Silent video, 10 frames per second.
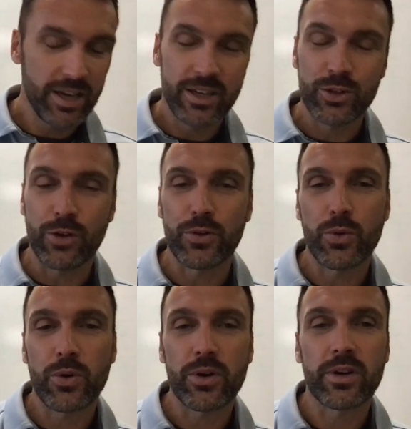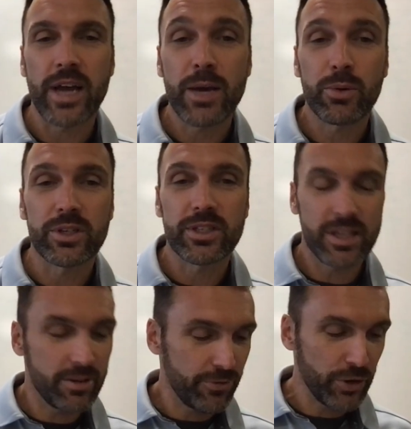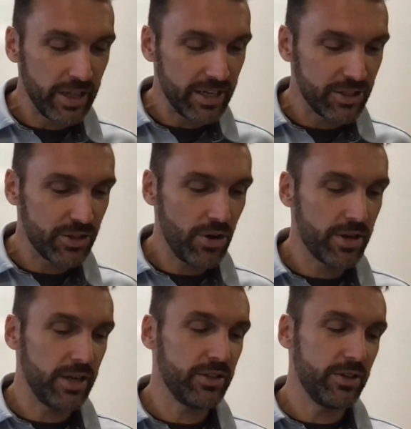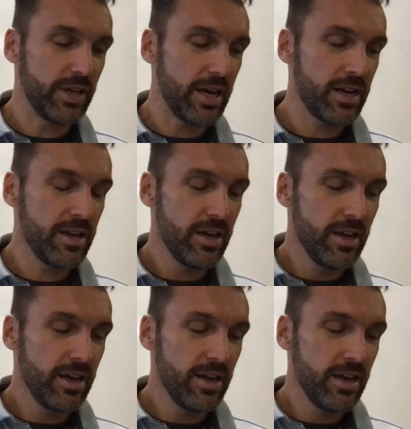So, if you were able to see the Free Lance-Star yesterday,